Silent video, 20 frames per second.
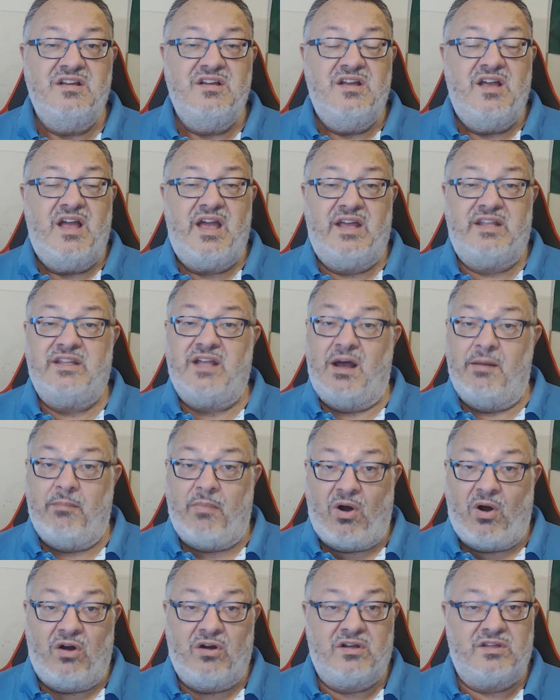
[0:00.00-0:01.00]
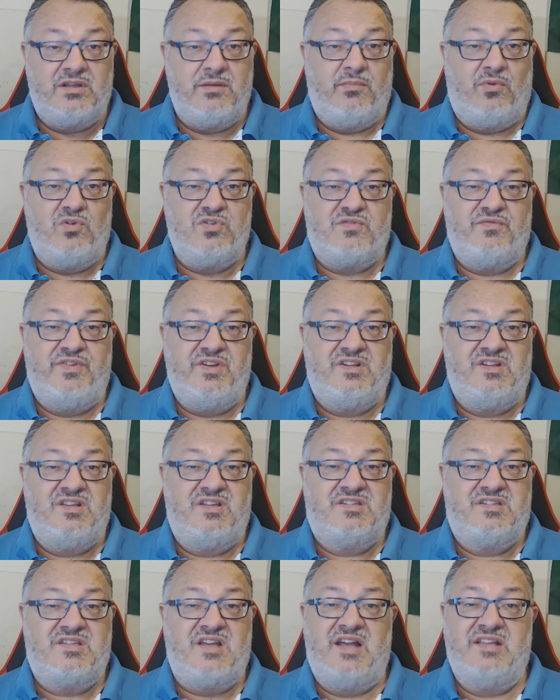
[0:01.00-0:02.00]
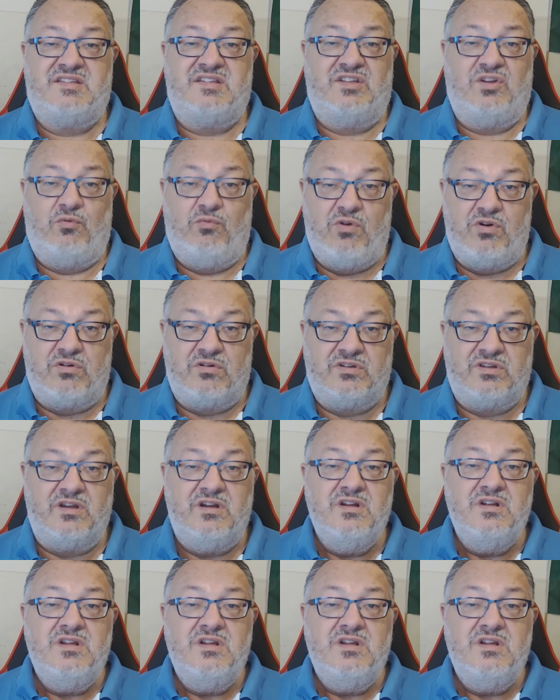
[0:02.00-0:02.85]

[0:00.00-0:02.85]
and among the most visited sites in the world,